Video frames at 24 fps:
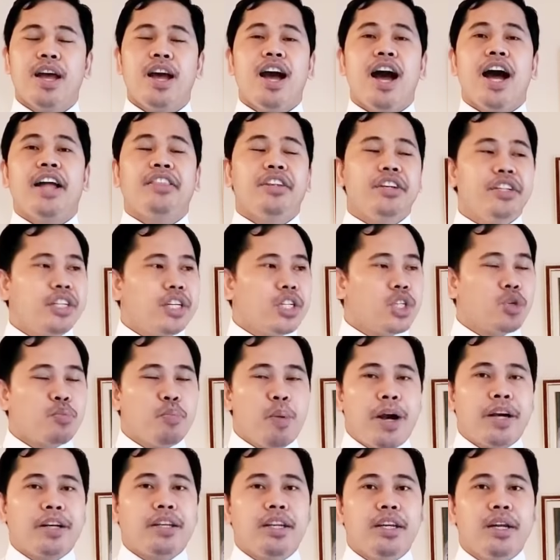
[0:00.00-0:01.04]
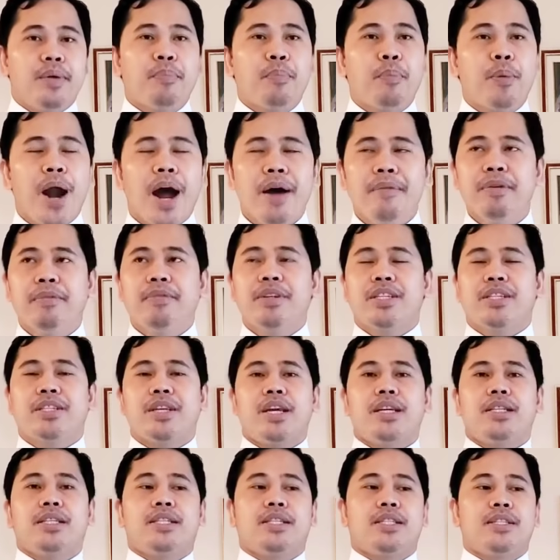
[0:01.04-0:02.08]
And then there's part in the proverb, it
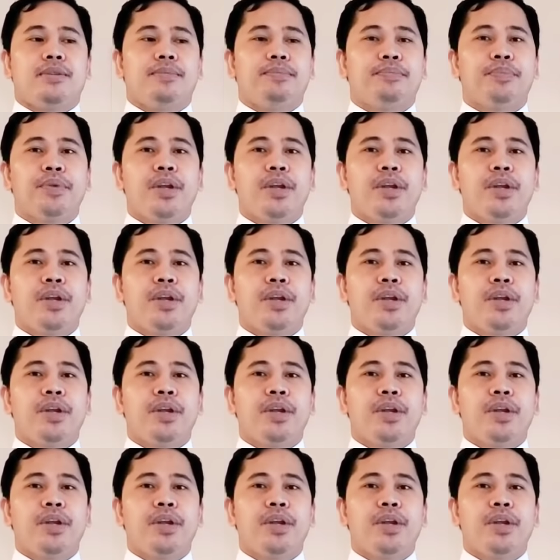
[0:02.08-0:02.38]
says,